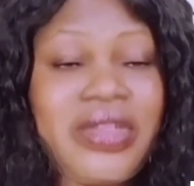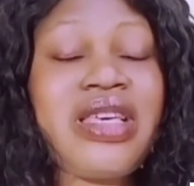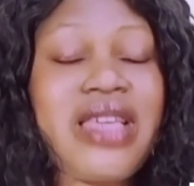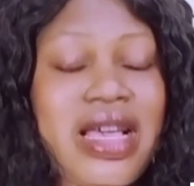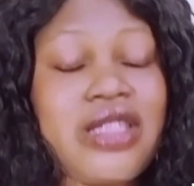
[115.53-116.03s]

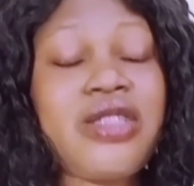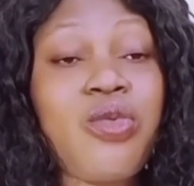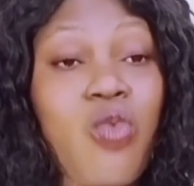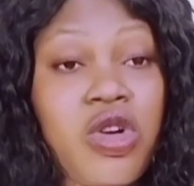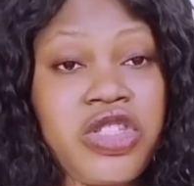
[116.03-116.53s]
Yes,
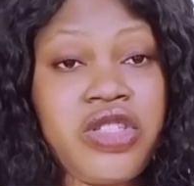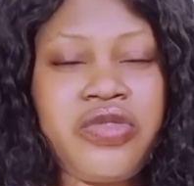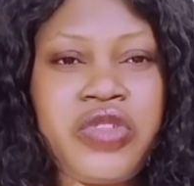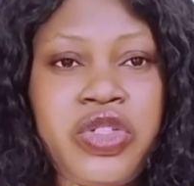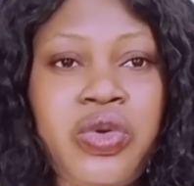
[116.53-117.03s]
watch
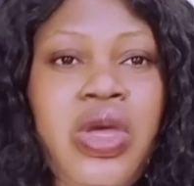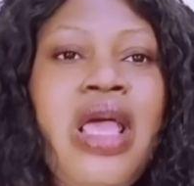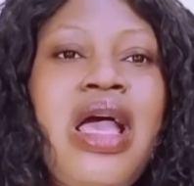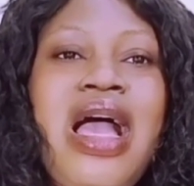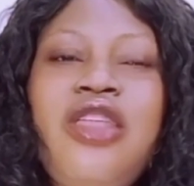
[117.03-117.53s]
this video.
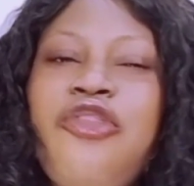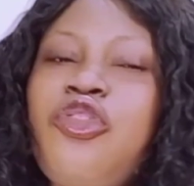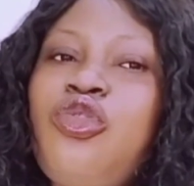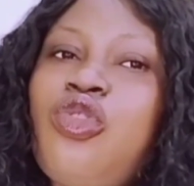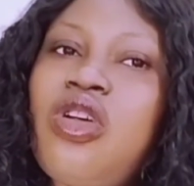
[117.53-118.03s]
And if
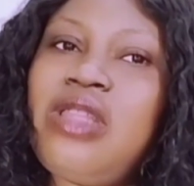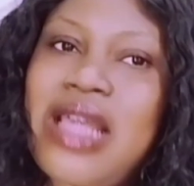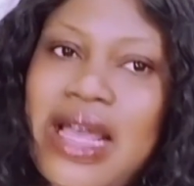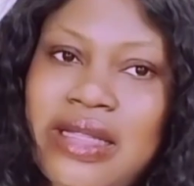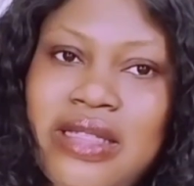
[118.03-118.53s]
you know
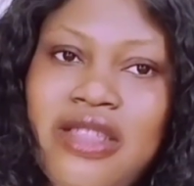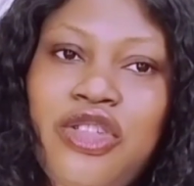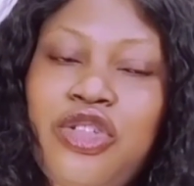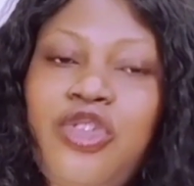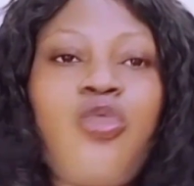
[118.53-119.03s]
that
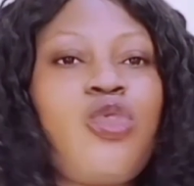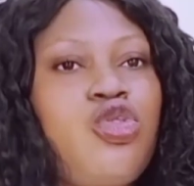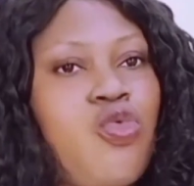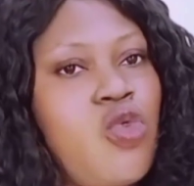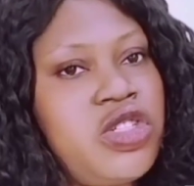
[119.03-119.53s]
you don't want
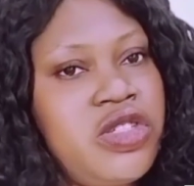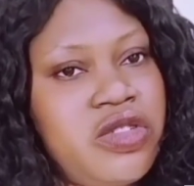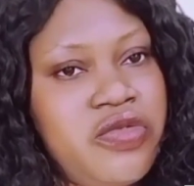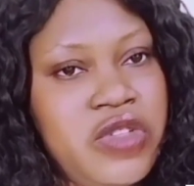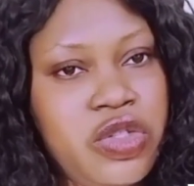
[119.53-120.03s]
to watch
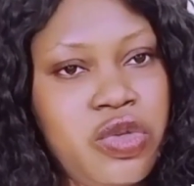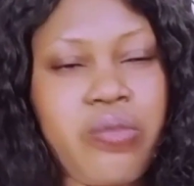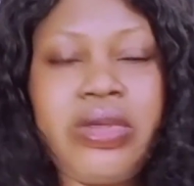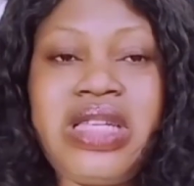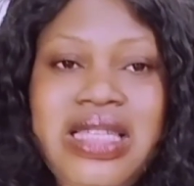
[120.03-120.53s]
this video,
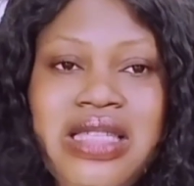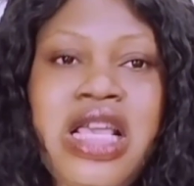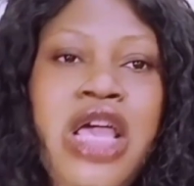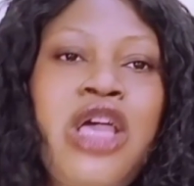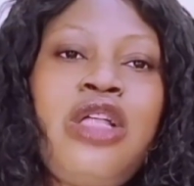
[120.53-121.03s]
please
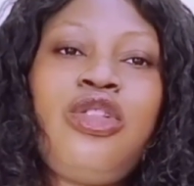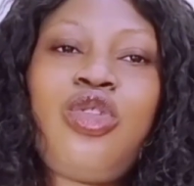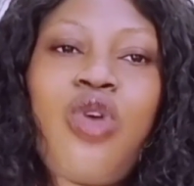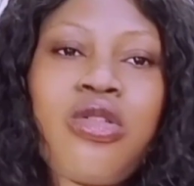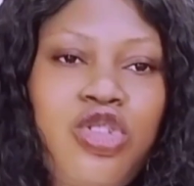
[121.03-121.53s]

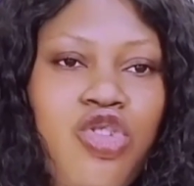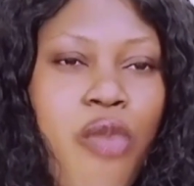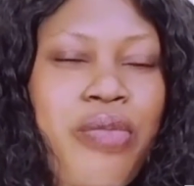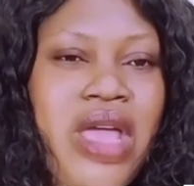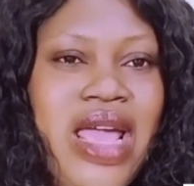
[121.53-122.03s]
don't
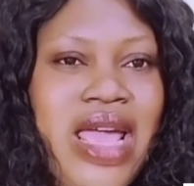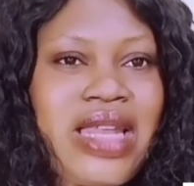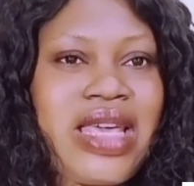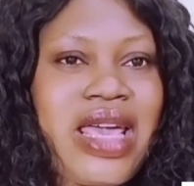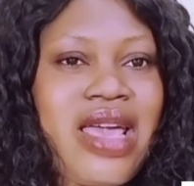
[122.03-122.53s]
drop
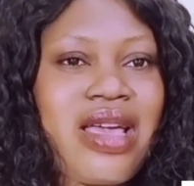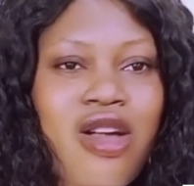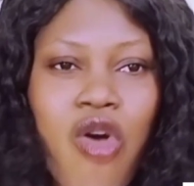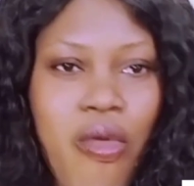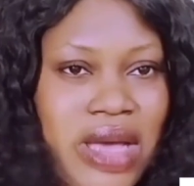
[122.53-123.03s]
any
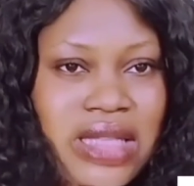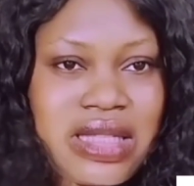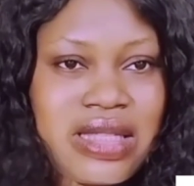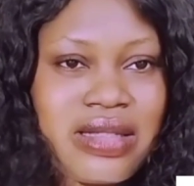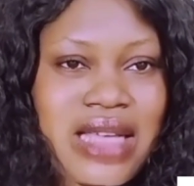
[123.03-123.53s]

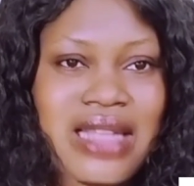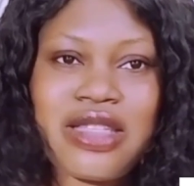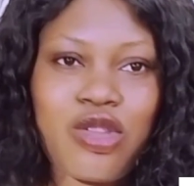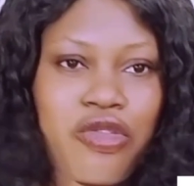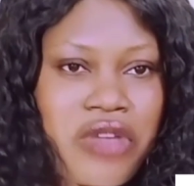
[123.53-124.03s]
comment that
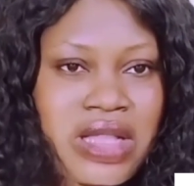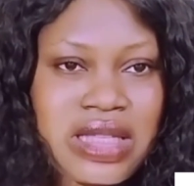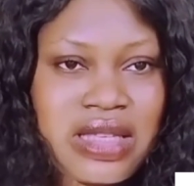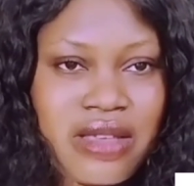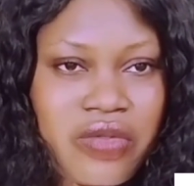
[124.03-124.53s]
is
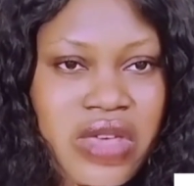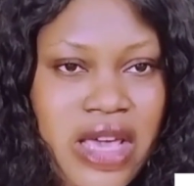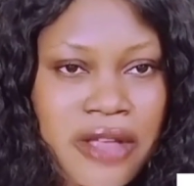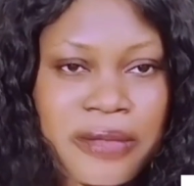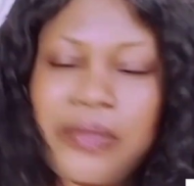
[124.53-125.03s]
offensive
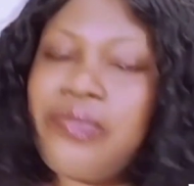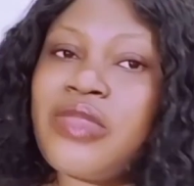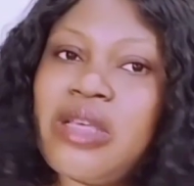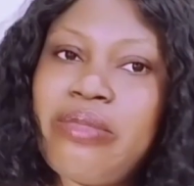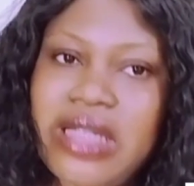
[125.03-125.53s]
here.
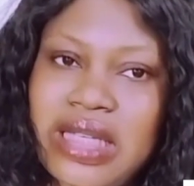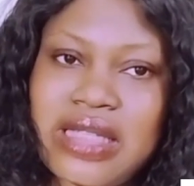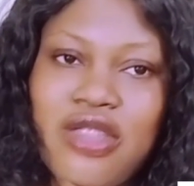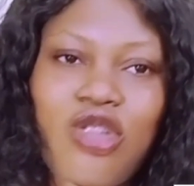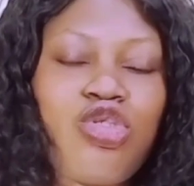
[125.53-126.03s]

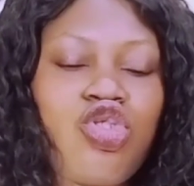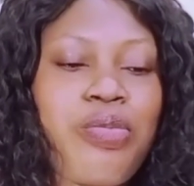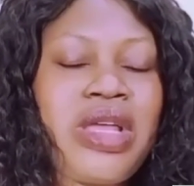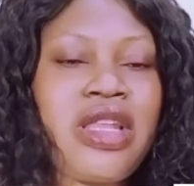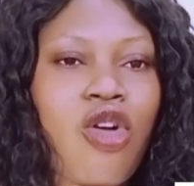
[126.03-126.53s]
Please don't
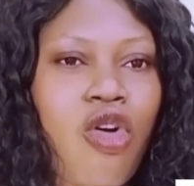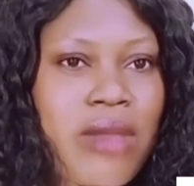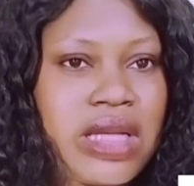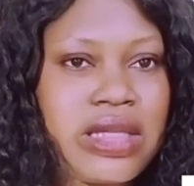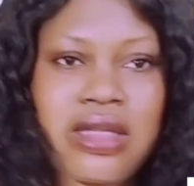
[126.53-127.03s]
drop any
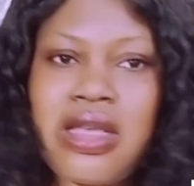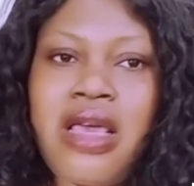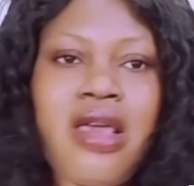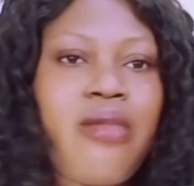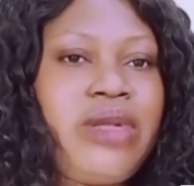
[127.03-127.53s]
comment.
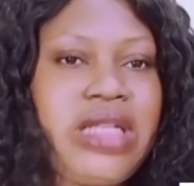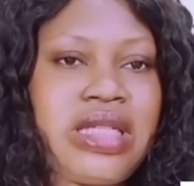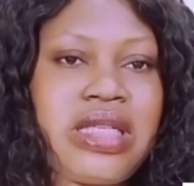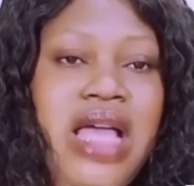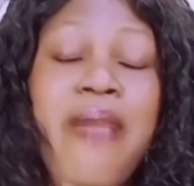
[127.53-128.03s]

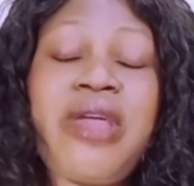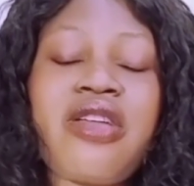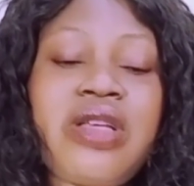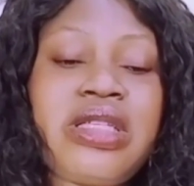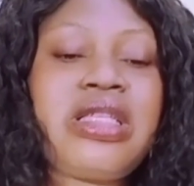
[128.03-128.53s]
Please. I'm a
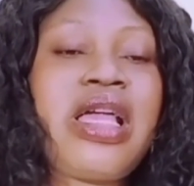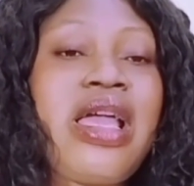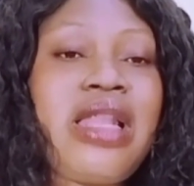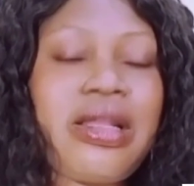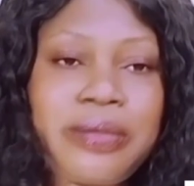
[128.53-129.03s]

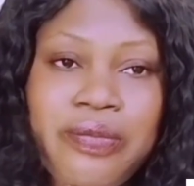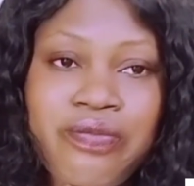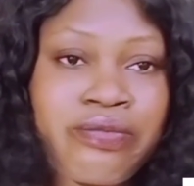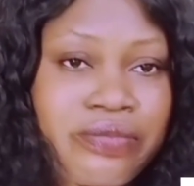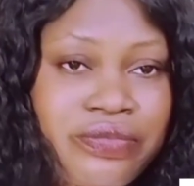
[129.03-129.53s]
Christian.
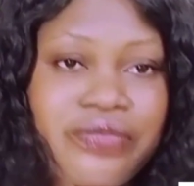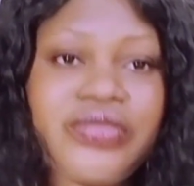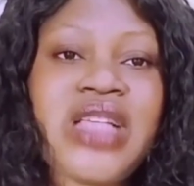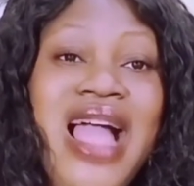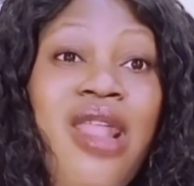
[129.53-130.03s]

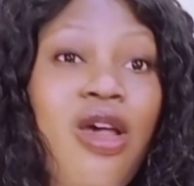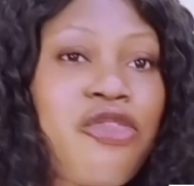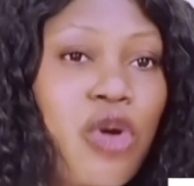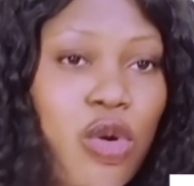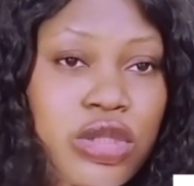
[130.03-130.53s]
I
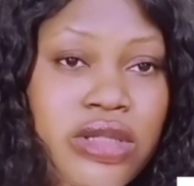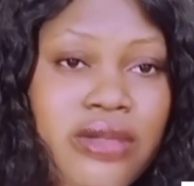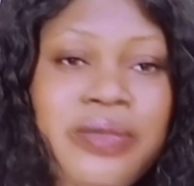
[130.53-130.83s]
love God.